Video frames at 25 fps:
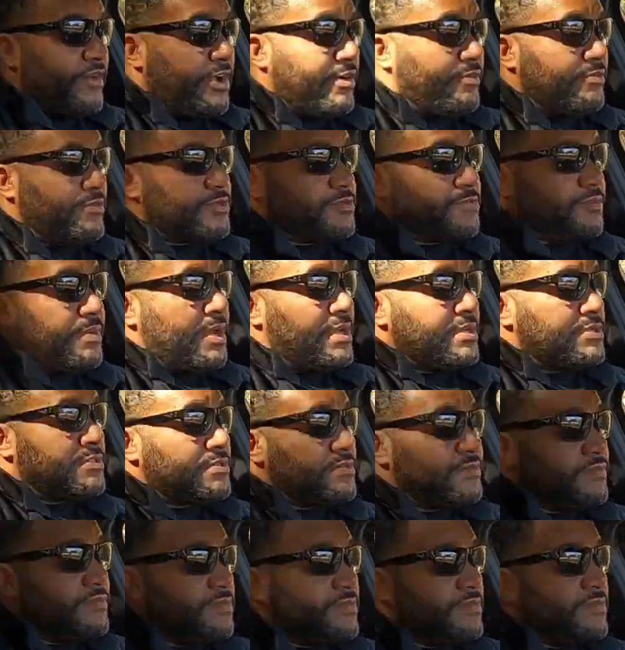
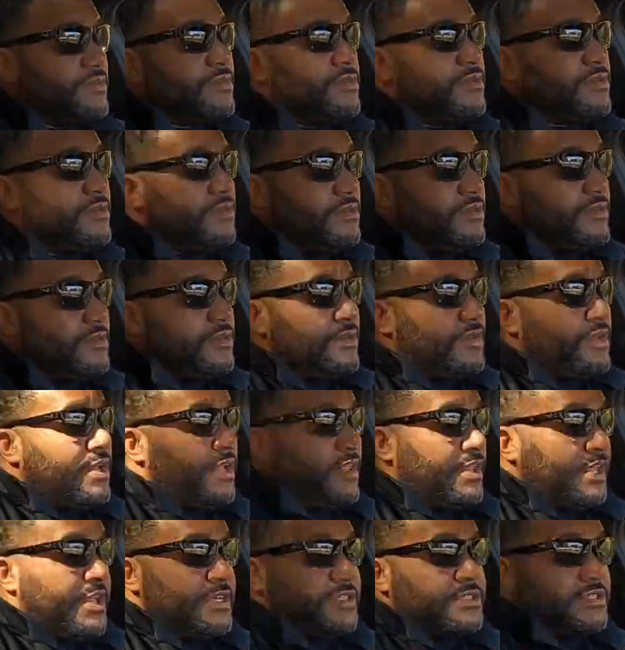responsive.
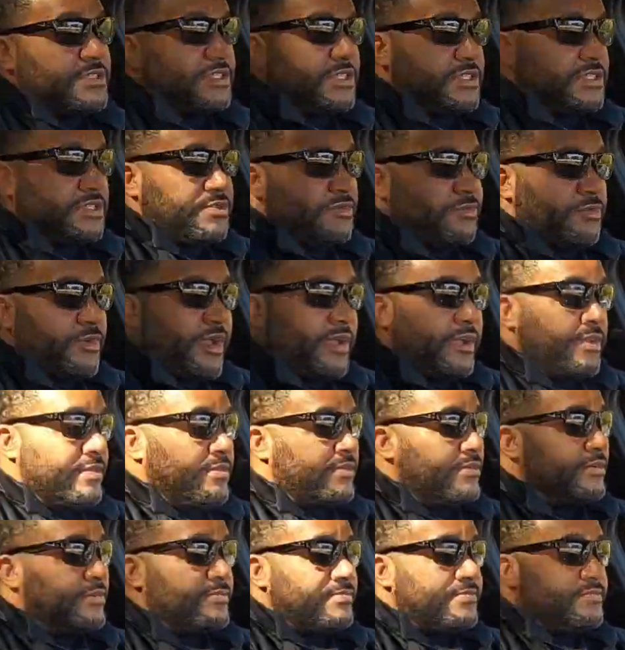And these are just your
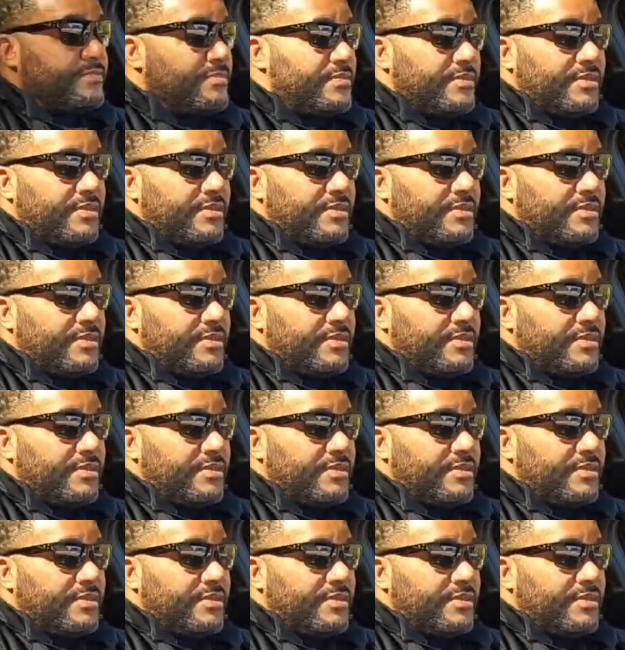regular